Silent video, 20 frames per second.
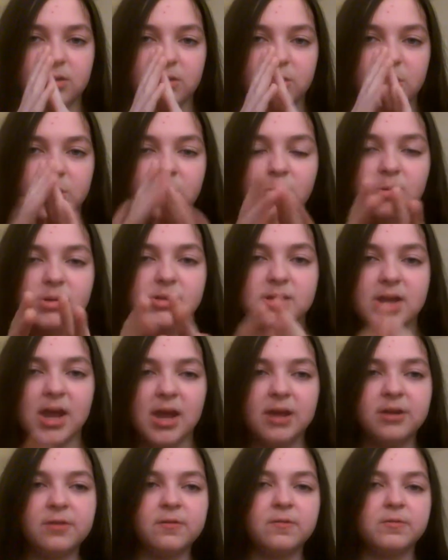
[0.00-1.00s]
Cute is
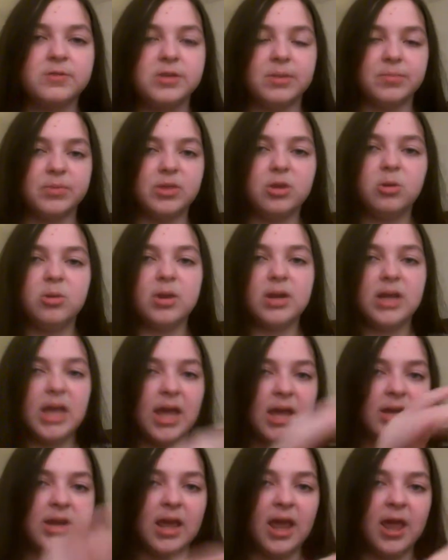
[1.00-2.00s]
kind of something you can
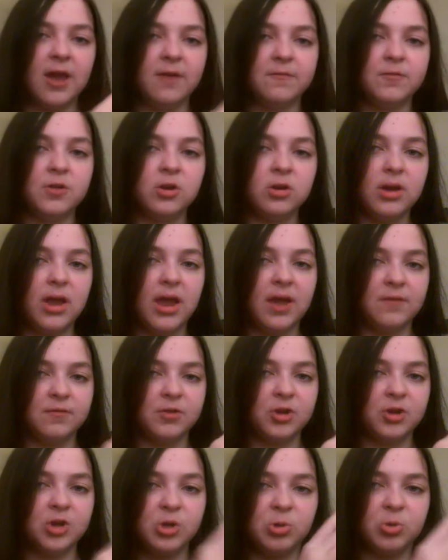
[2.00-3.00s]
add after
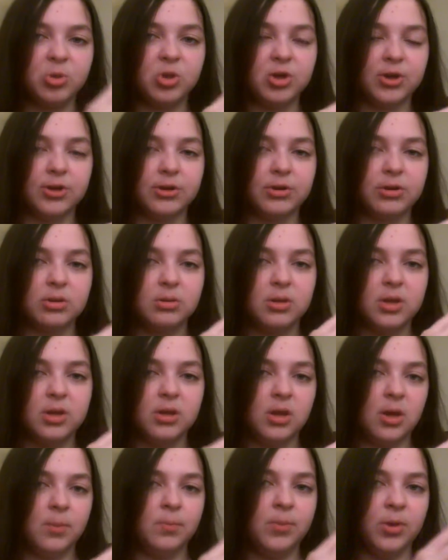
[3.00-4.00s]
you learn a
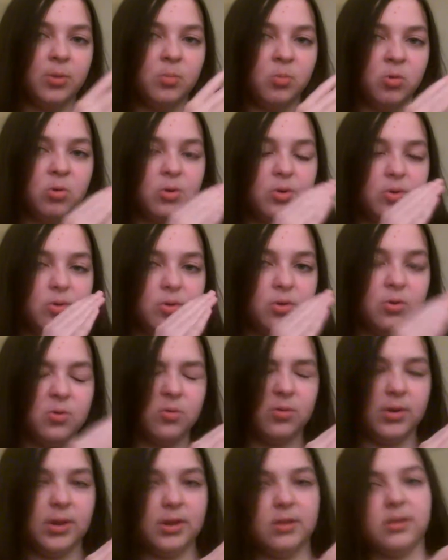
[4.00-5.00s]
bit more
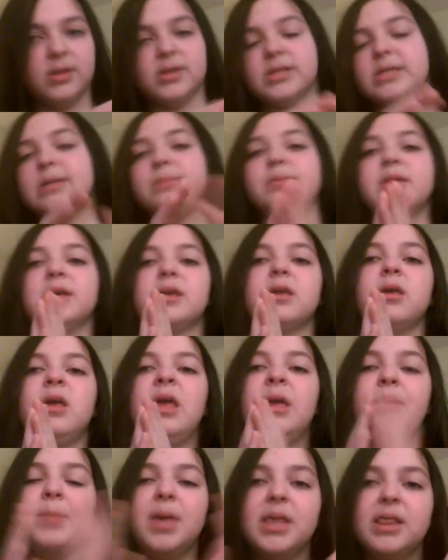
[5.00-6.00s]
realism. Like,
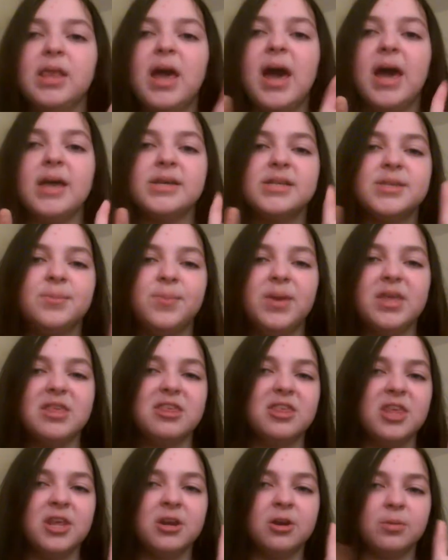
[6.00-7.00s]
make the eyes a bit
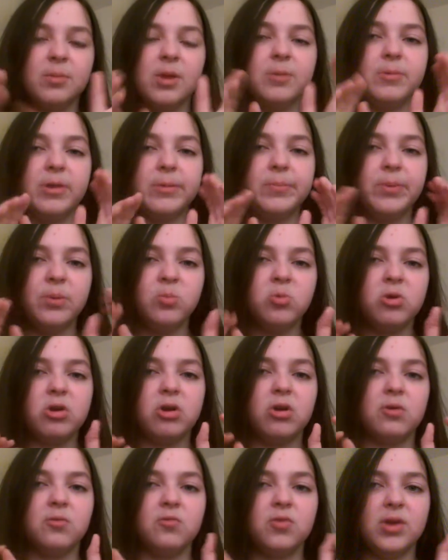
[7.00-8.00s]
thinner, maybe a bit
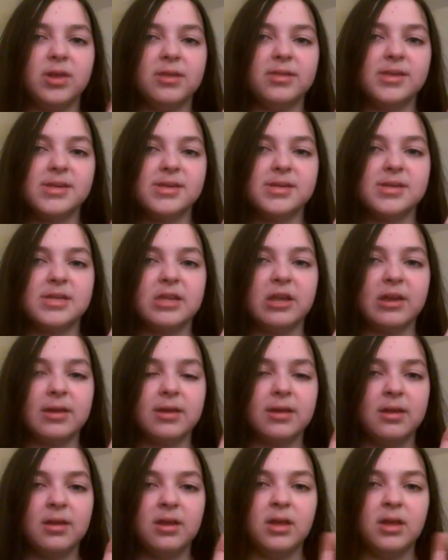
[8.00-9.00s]
more realistic.